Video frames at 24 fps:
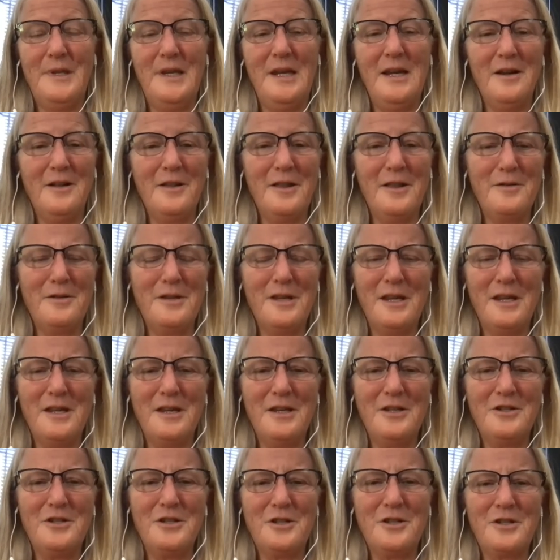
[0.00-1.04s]
know,
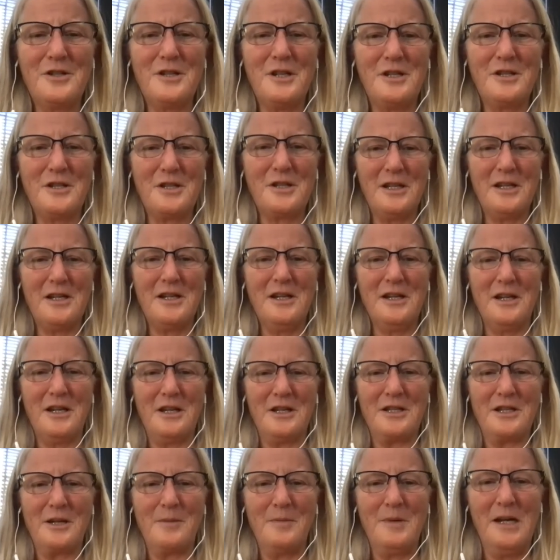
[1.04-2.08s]
it's like
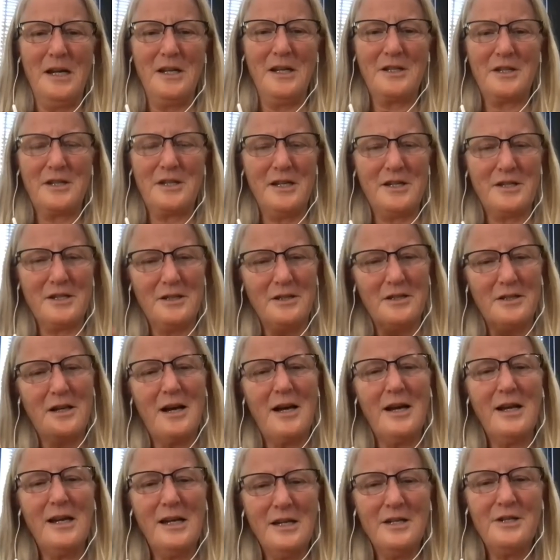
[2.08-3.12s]
us. I mean, it's a
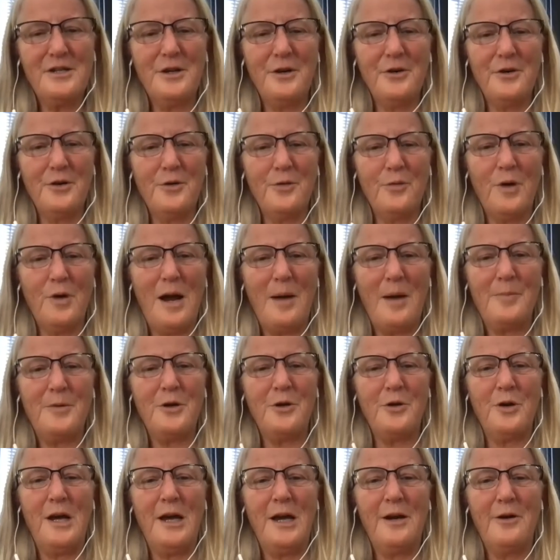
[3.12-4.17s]
lot easier to wrap
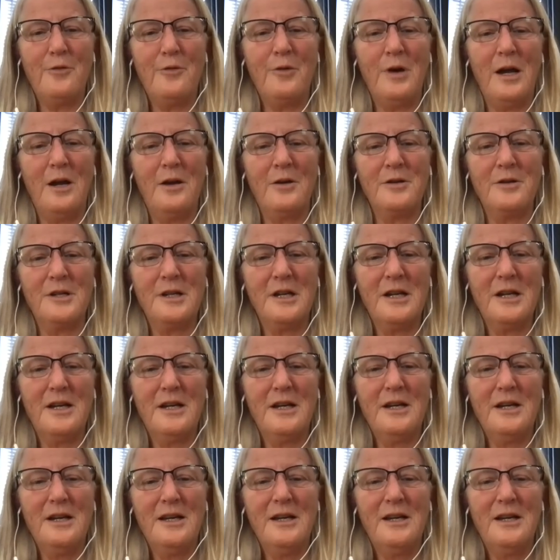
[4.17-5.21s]
your head around,
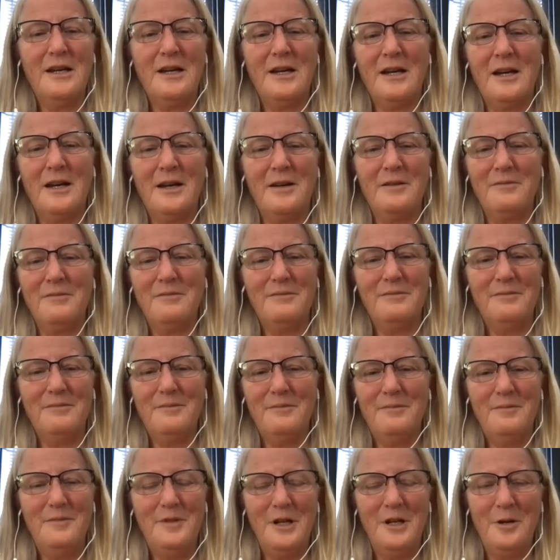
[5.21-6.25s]

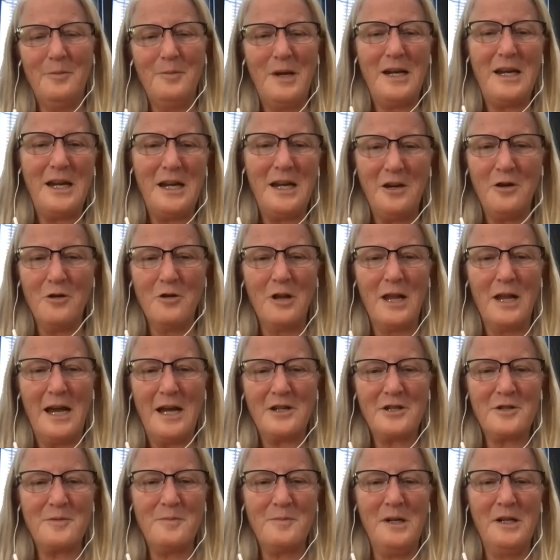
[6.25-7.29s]
you know, making your
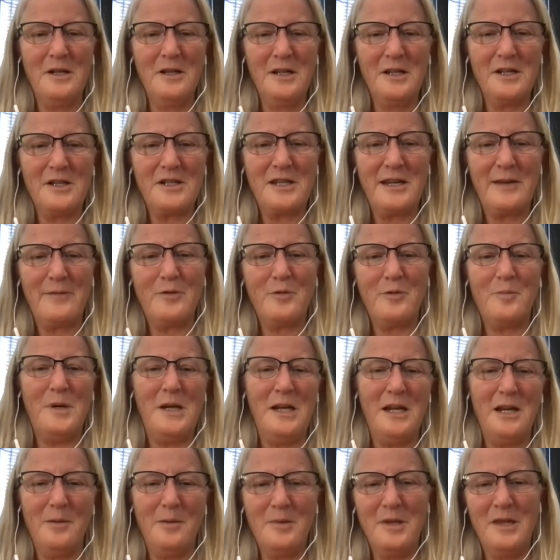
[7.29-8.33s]
last meal at 7
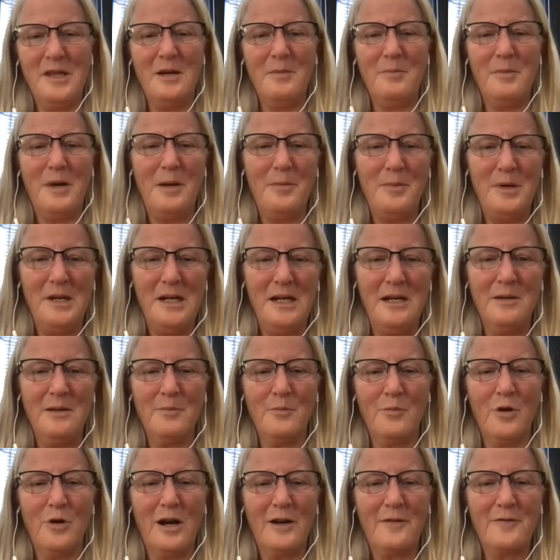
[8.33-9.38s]
p.m. and then maybe eating
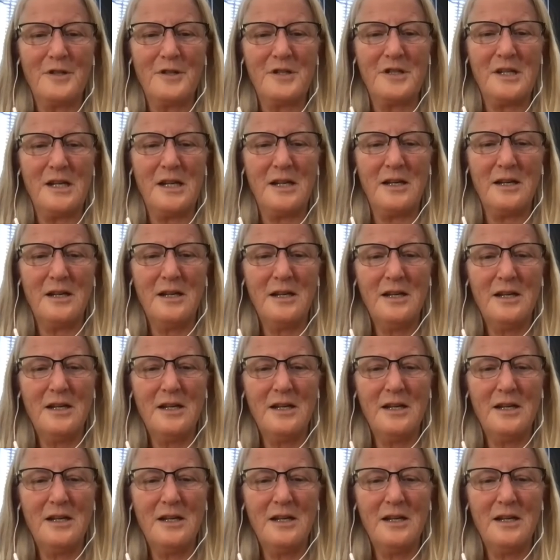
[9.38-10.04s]
breakfast at